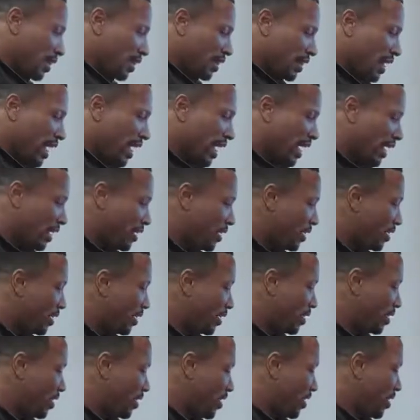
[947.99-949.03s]
then
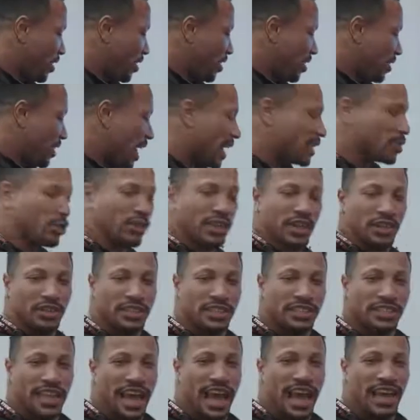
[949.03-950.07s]
that's when they'll
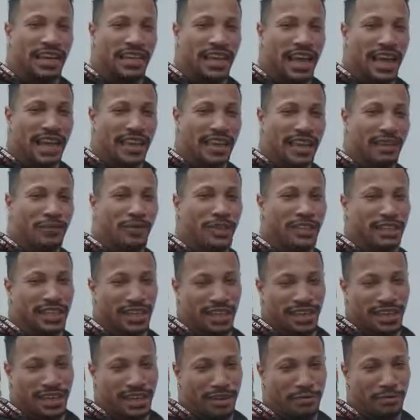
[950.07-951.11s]
decide like if he's
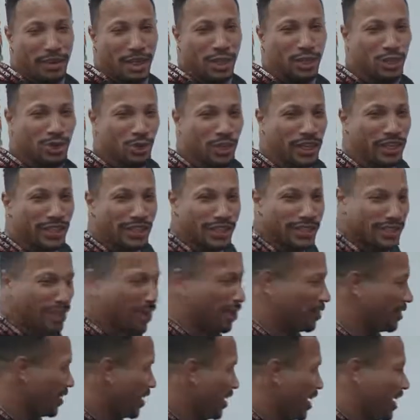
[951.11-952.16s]
gonna give me a treat.
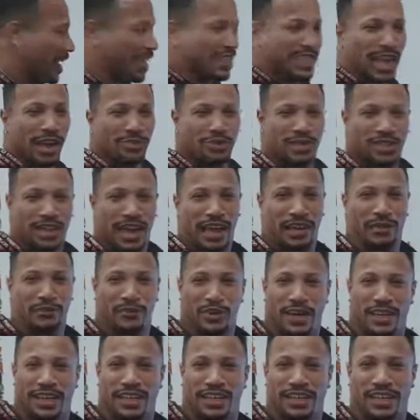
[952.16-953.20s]
So it's actually kind of
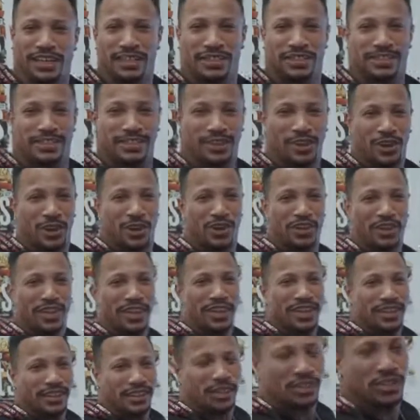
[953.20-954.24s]
funny because you know
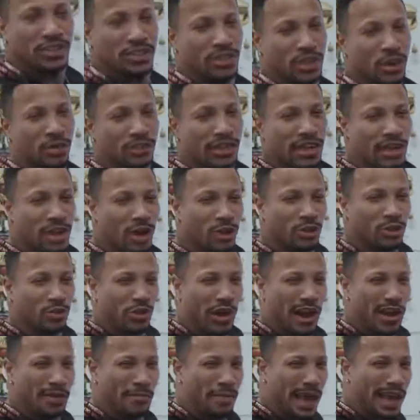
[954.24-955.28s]
there's a joke that goes
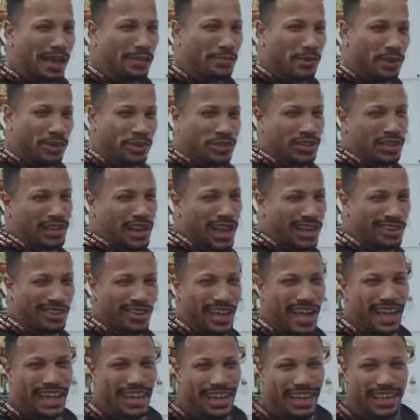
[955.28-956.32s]
around bodybuilders are like you
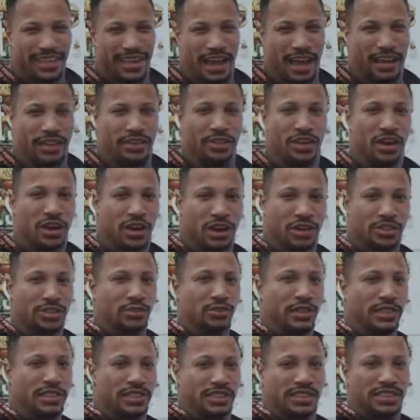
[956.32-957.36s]
gotta eat like a dog,
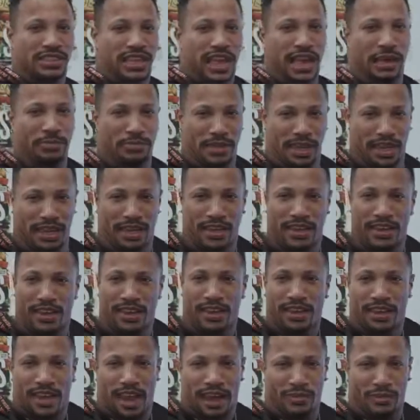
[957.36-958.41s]
so it's the same thing
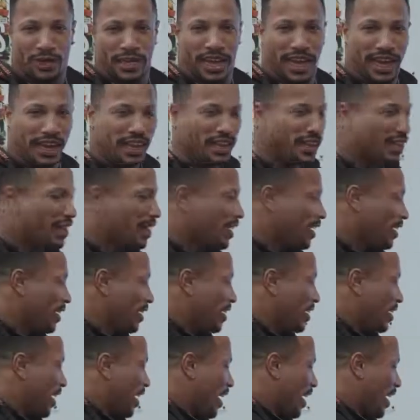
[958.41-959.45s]
every day.
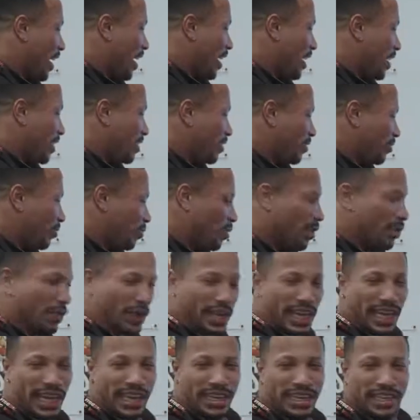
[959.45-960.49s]
And when we
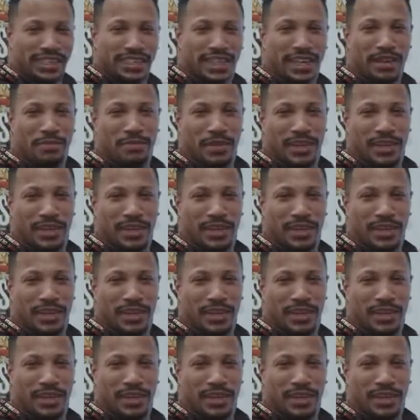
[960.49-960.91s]
get a cheat